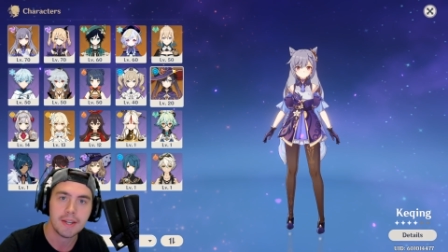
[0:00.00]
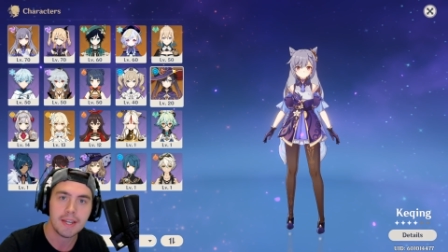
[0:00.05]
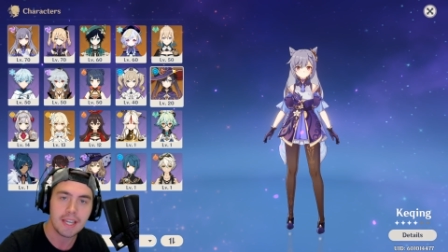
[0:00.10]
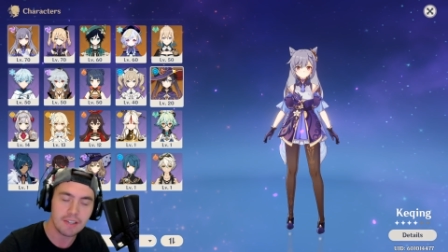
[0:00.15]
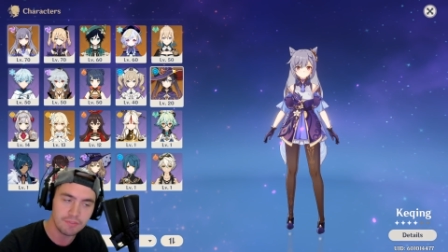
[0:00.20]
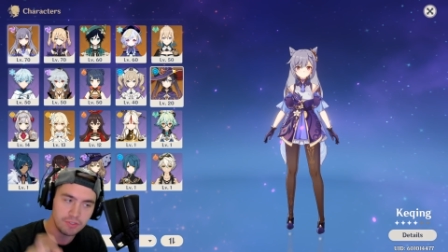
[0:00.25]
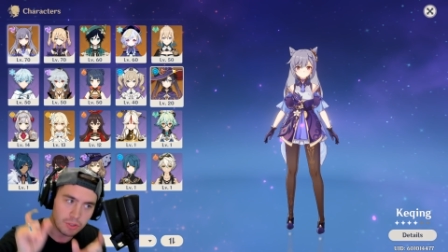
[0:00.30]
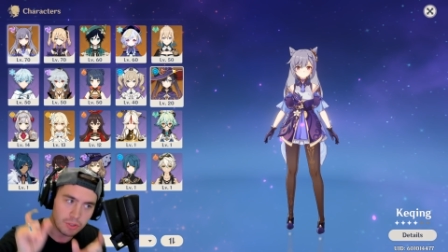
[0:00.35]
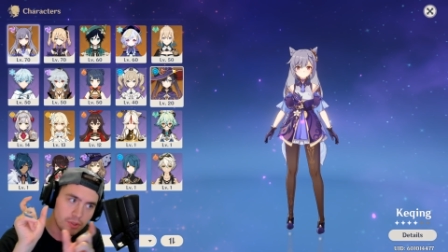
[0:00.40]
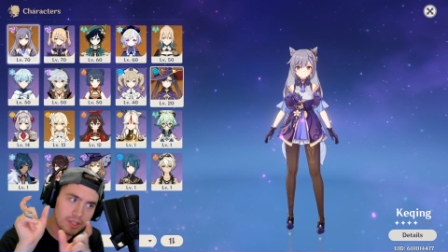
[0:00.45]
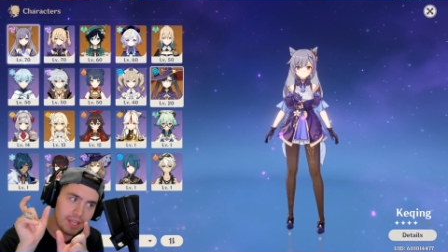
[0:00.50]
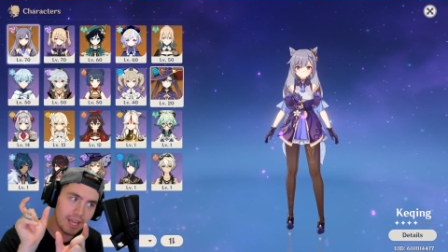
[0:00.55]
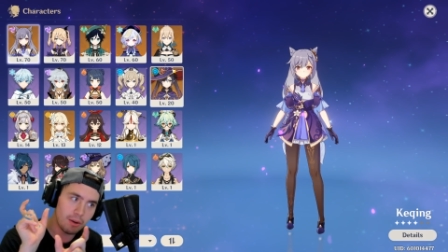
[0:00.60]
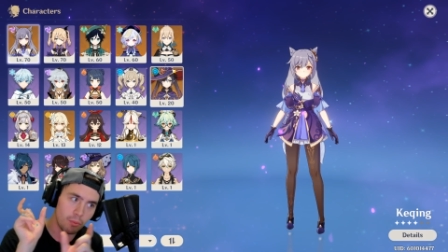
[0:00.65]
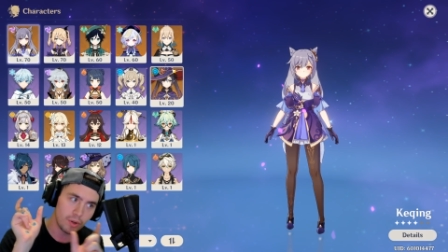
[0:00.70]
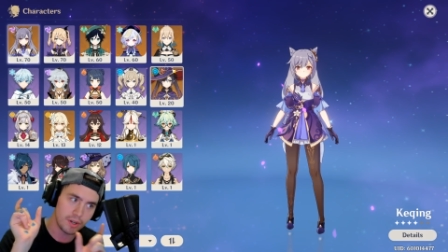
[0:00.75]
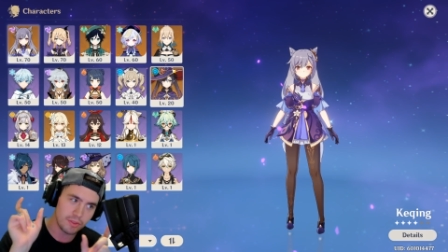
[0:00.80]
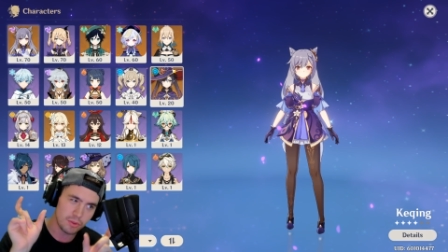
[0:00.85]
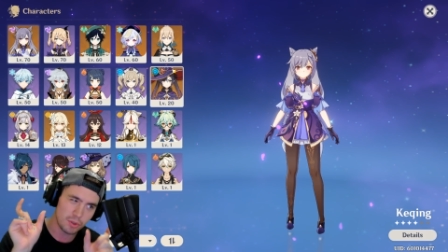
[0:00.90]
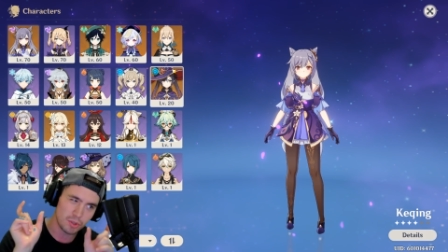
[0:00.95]
If you get
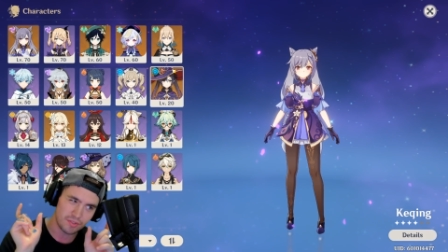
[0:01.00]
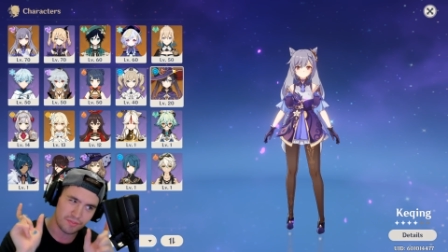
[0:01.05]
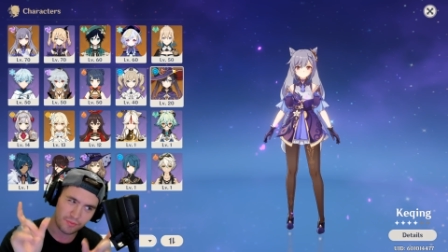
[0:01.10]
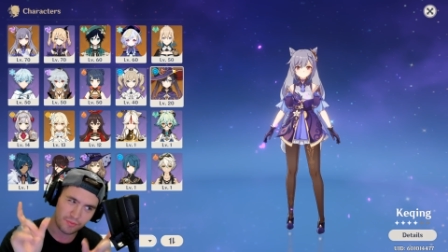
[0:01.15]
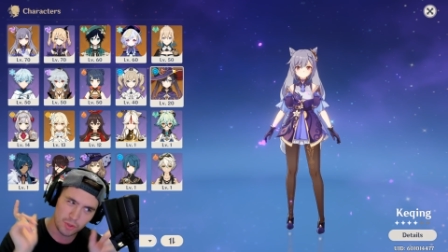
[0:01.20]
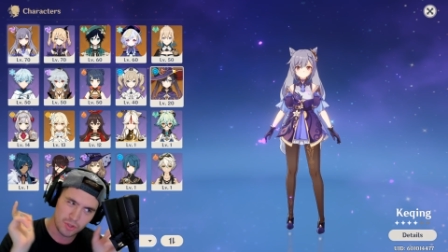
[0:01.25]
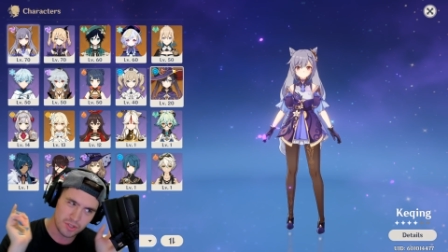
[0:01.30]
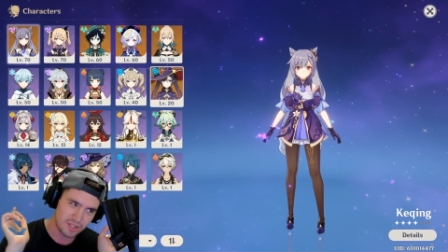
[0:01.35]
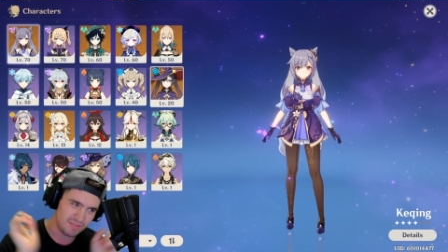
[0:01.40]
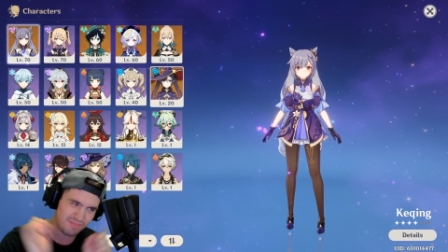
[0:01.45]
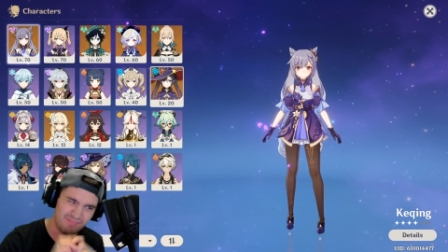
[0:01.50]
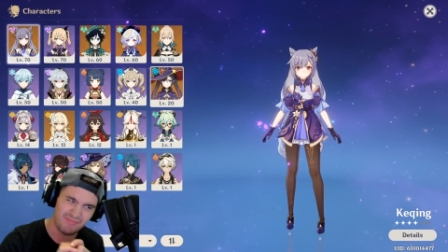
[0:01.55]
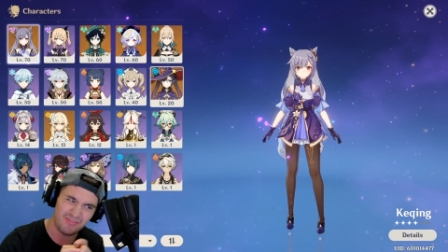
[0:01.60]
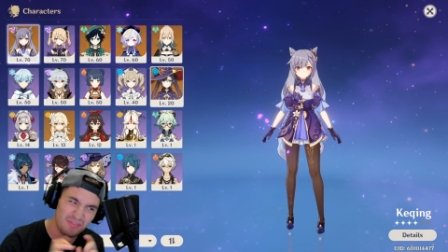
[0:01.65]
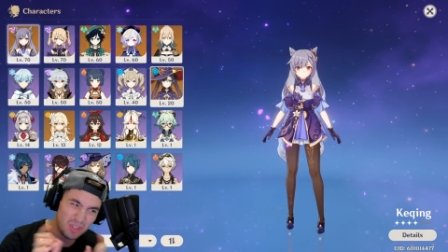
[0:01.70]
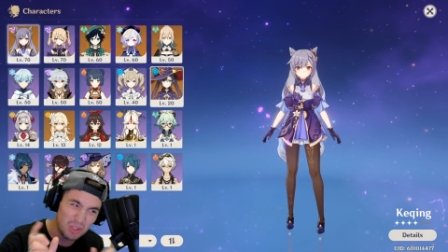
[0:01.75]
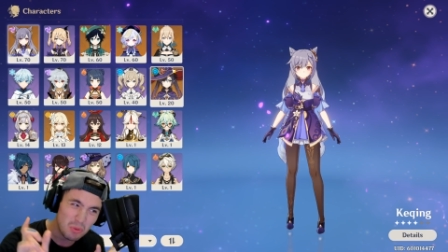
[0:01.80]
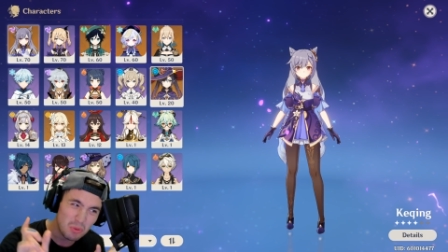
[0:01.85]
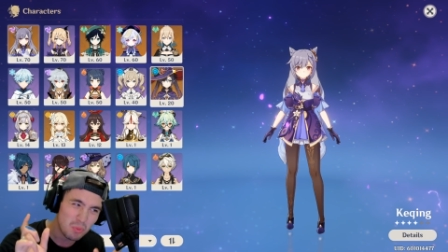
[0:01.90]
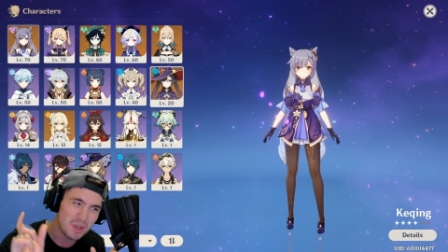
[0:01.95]
one in those first
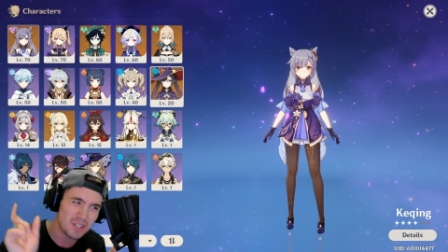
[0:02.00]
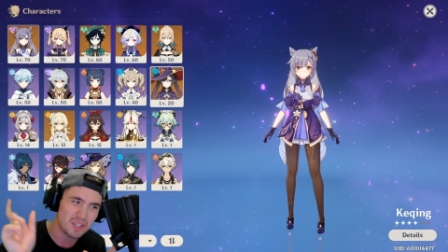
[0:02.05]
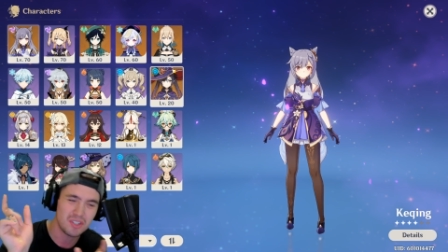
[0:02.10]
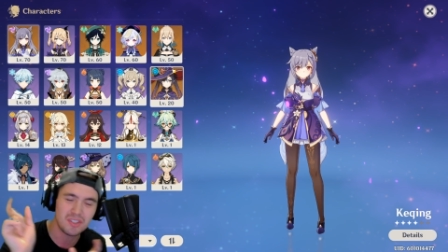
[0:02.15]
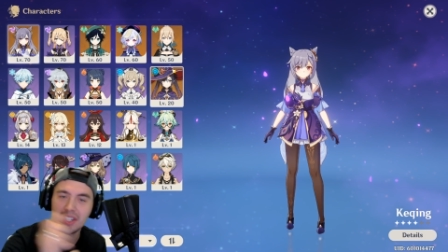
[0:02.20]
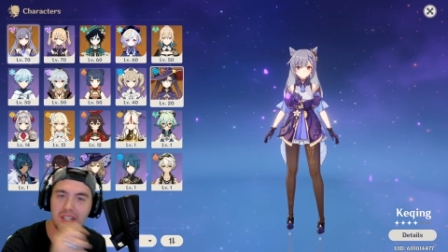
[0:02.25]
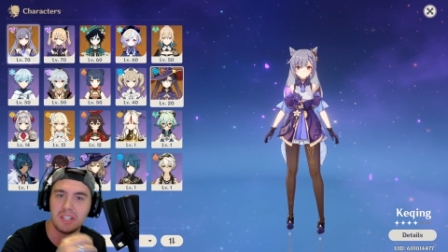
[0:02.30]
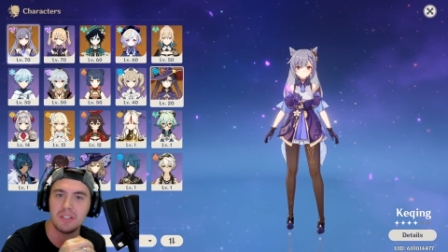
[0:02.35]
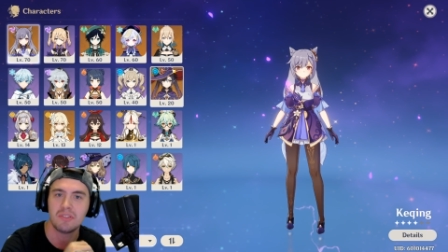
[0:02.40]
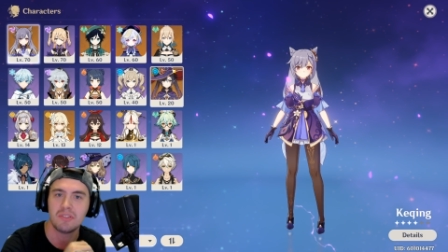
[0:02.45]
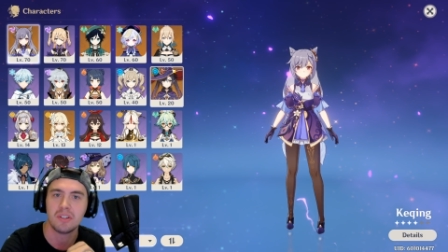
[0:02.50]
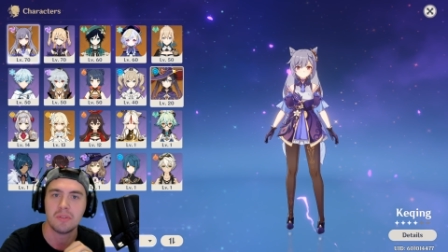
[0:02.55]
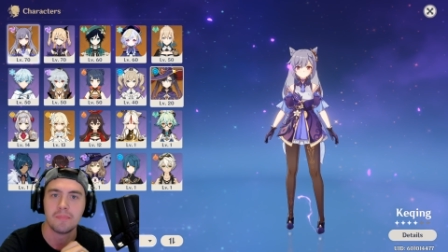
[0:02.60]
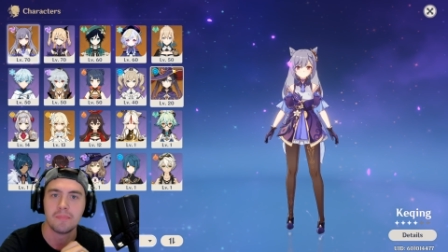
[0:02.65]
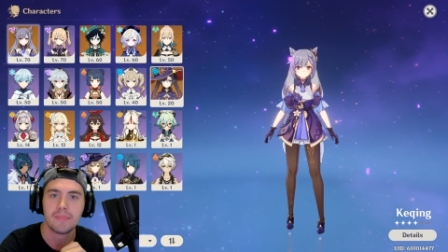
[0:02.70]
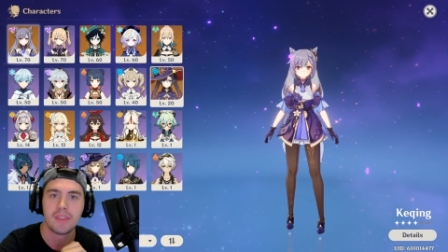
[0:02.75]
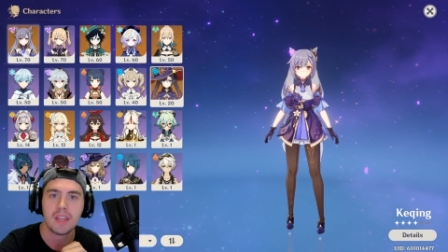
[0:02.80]
few wishes that you do,